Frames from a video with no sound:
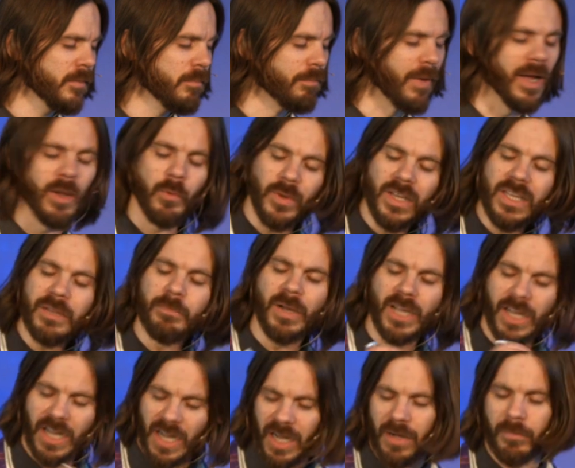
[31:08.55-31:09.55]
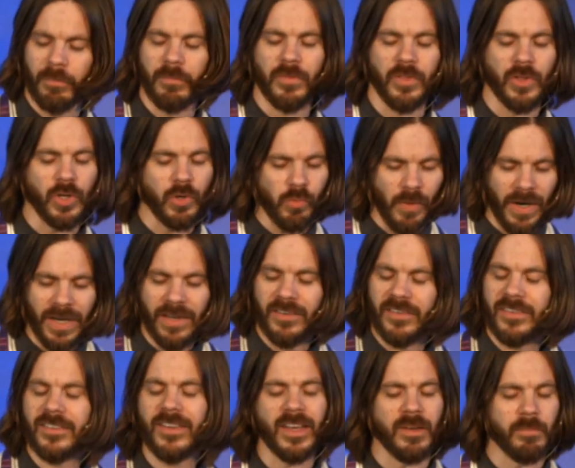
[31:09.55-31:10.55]
Might we become the
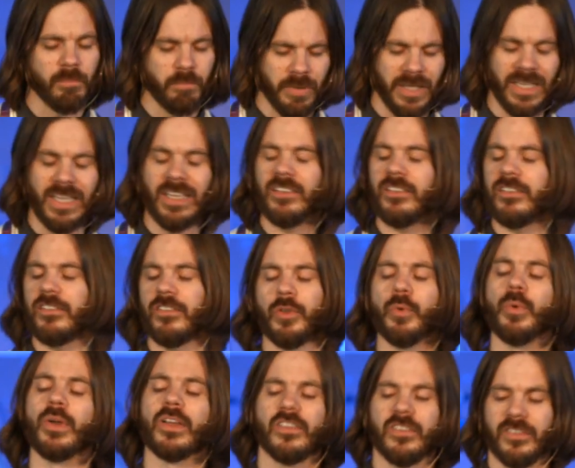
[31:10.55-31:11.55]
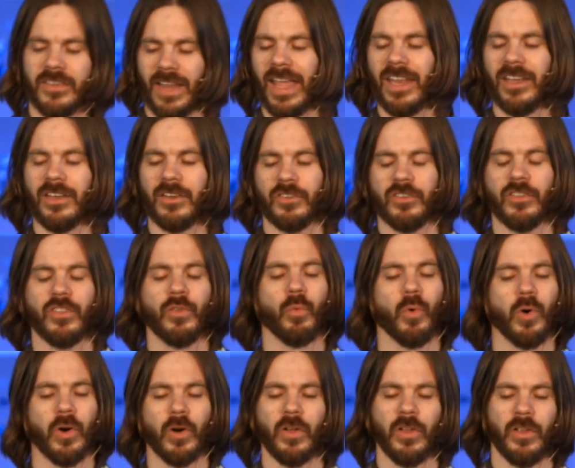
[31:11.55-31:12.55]
grace and peace you extend to the
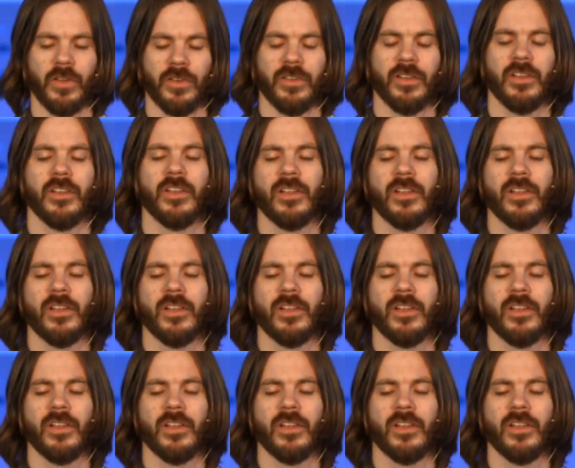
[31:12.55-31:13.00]
world,